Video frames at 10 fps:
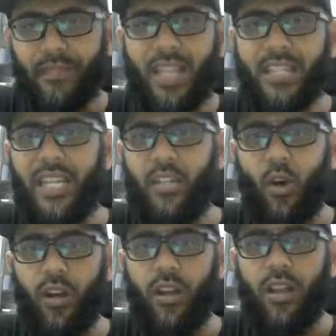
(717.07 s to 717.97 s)

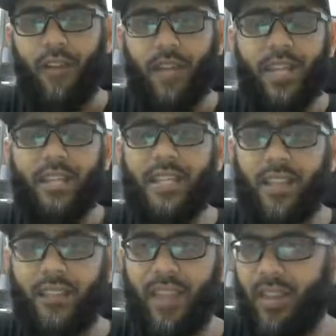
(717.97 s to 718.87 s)
TikTok. Many things
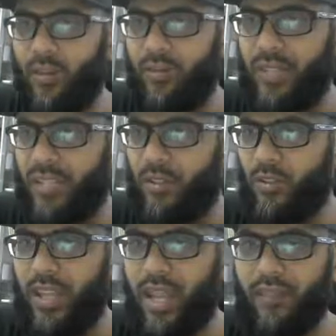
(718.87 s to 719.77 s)
are there. I don't think,
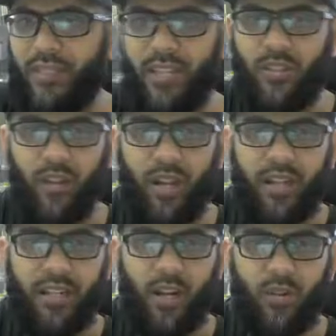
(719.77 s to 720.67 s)
do they have TikTok? I
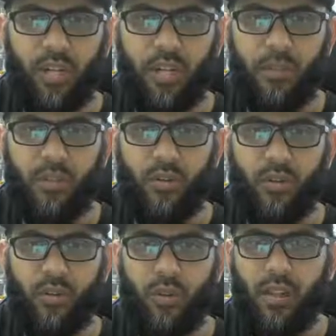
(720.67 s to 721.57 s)
doubt. Let me show
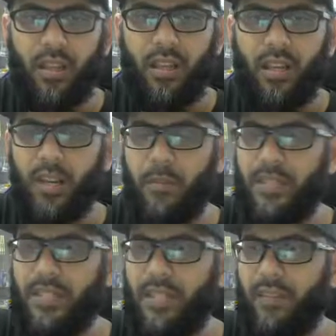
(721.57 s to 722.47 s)
you. Let me
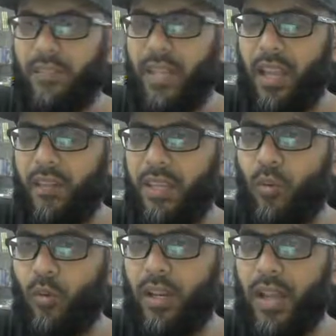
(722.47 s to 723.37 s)
see if they have
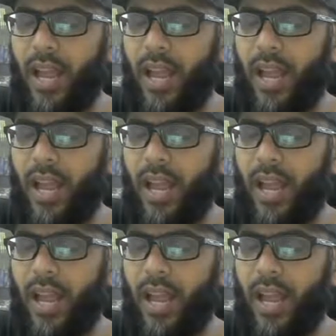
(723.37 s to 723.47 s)
included.